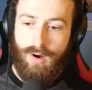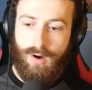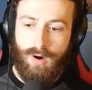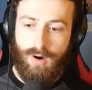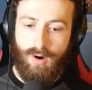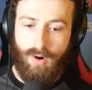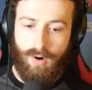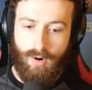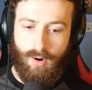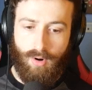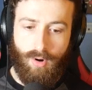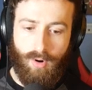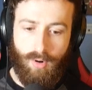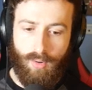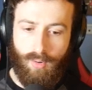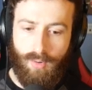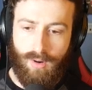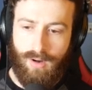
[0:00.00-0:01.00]

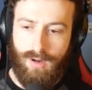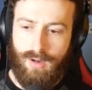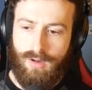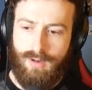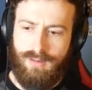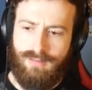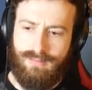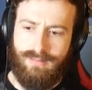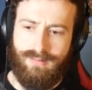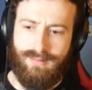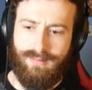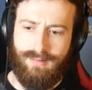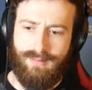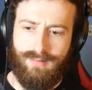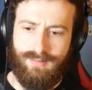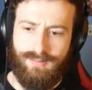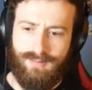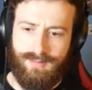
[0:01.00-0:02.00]
Uh-oh.
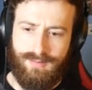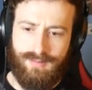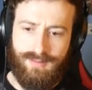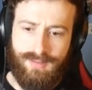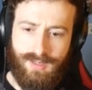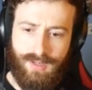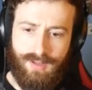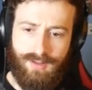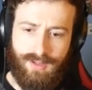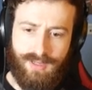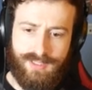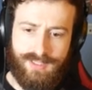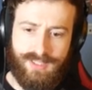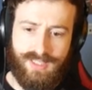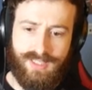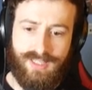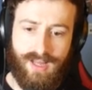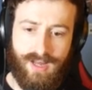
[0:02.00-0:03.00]
Uh,
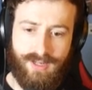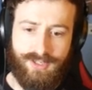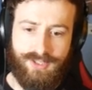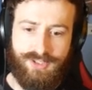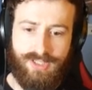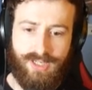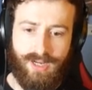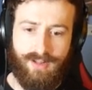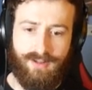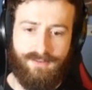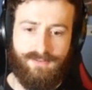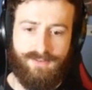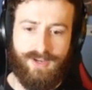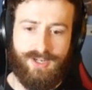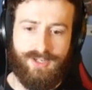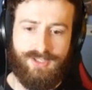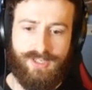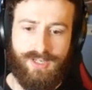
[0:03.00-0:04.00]
that's a lot of
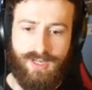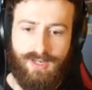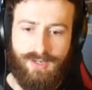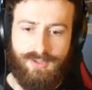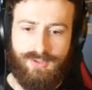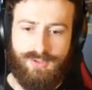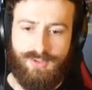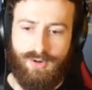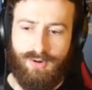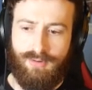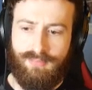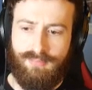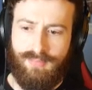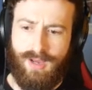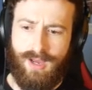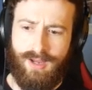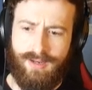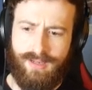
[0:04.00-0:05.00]
jellyfish. So
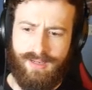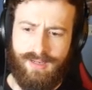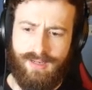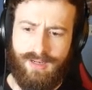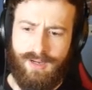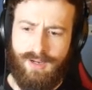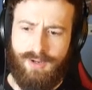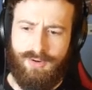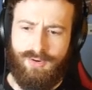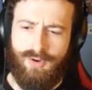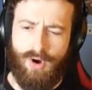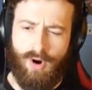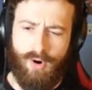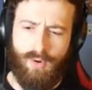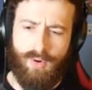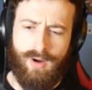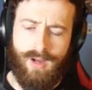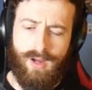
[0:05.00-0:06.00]
many.
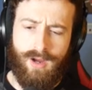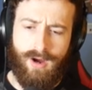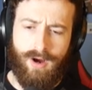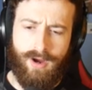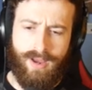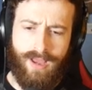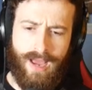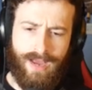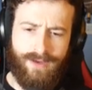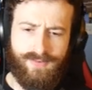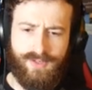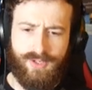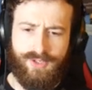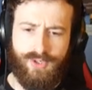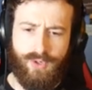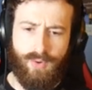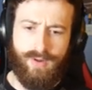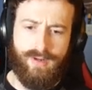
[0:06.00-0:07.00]
No, I have
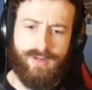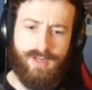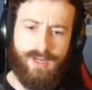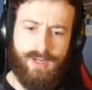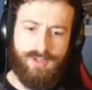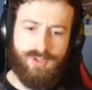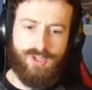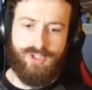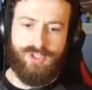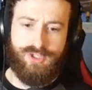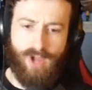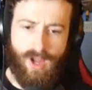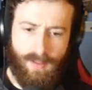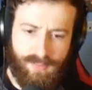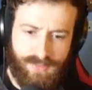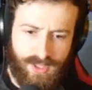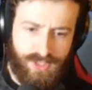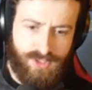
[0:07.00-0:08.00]
to do it to
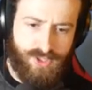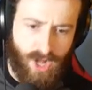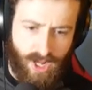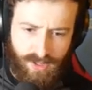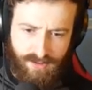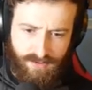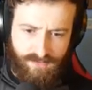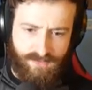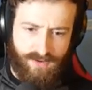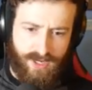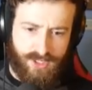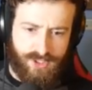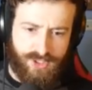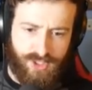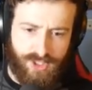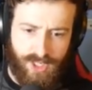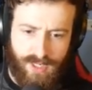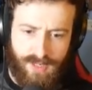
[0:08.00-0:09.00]
stop the
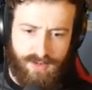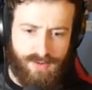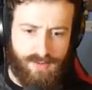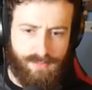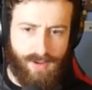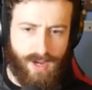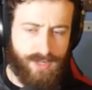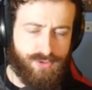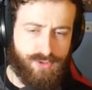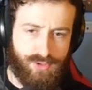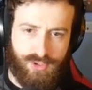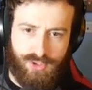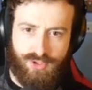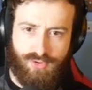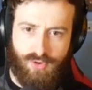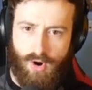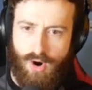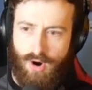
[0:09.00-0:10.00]
jellyfish. Patrick
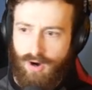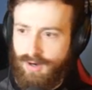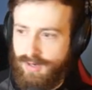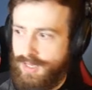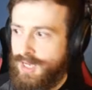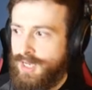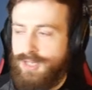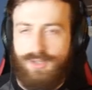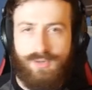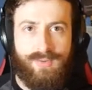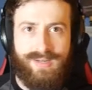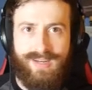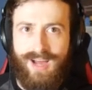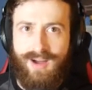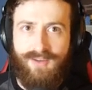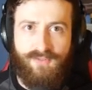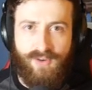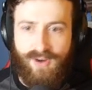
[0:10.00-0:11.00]
Strong. Do we
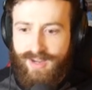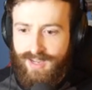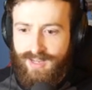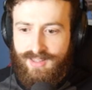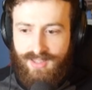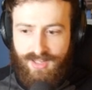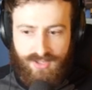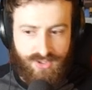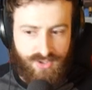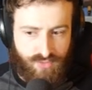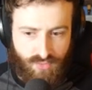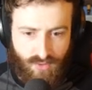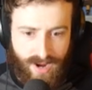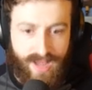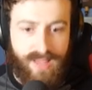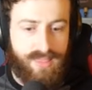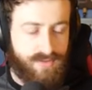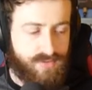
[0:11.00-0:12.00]
not forget the
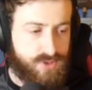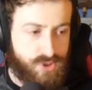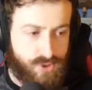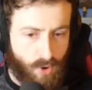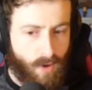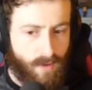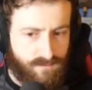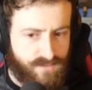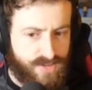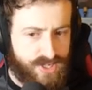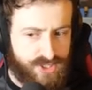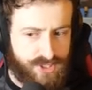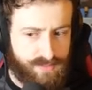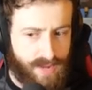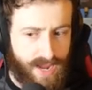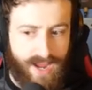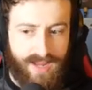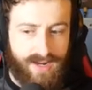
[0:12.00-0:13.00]
strength of
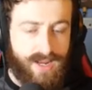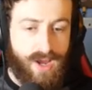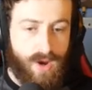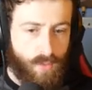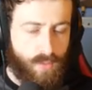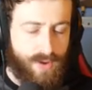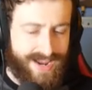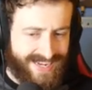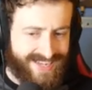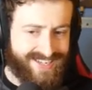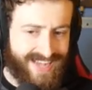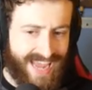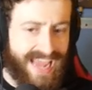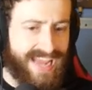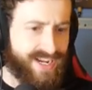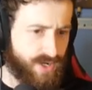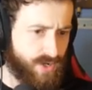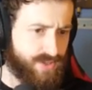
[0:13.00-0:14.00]
Starfish Man? We can
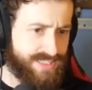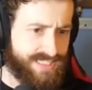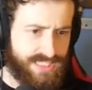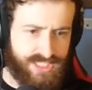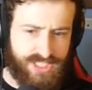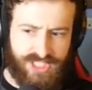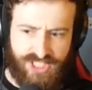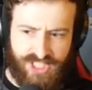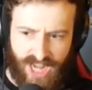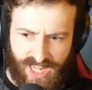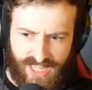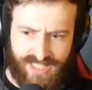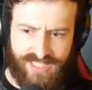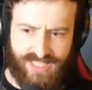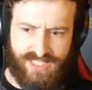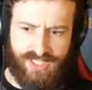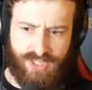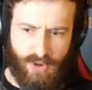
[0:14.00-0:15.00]
take on these
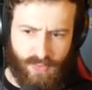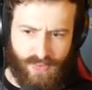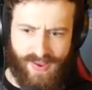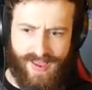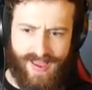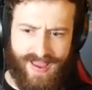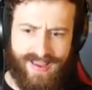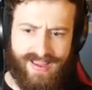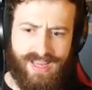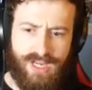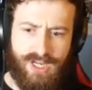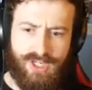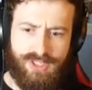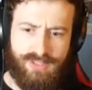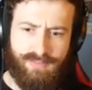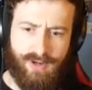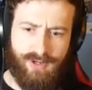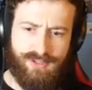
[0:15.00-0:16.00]
Jellions, okay?
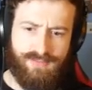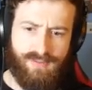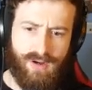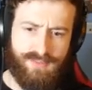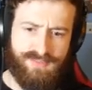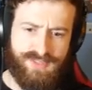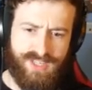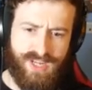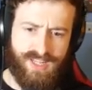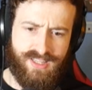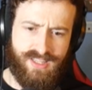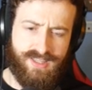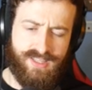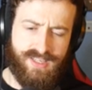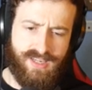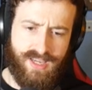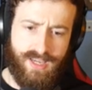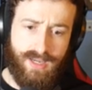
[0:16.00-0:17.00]
SpongeBob said
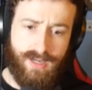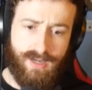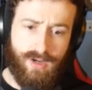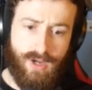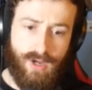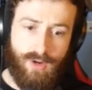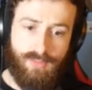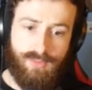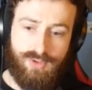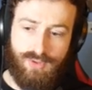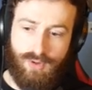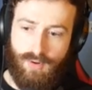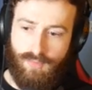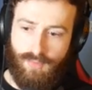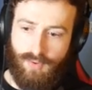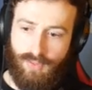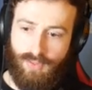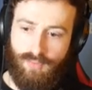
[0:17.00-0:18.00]
that the king was
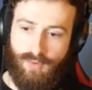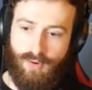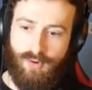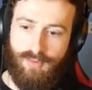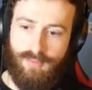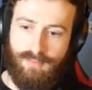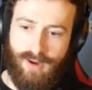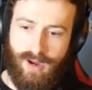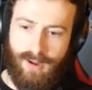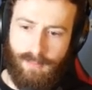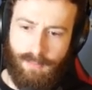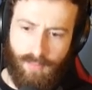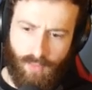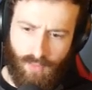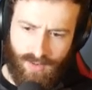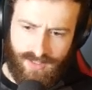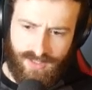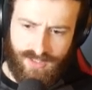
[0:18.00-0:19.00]
overthrown by a
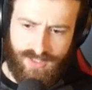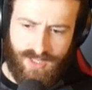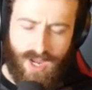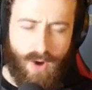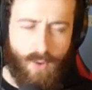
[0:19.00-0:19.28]
prince.